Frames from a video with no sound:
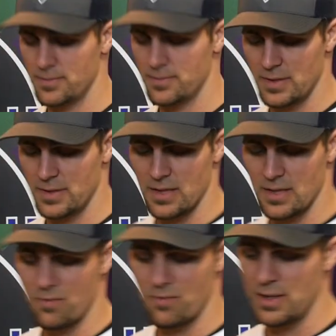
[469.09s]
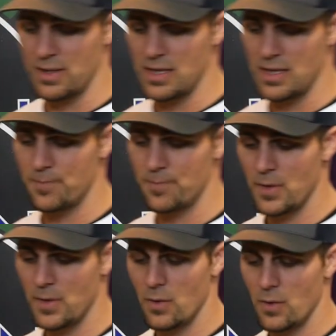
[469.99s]
Instead of bunt D,
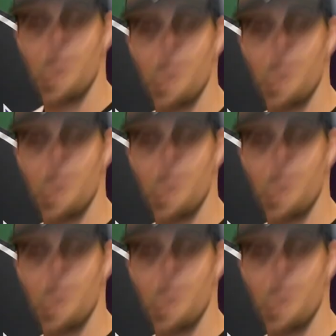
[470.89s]
we're going to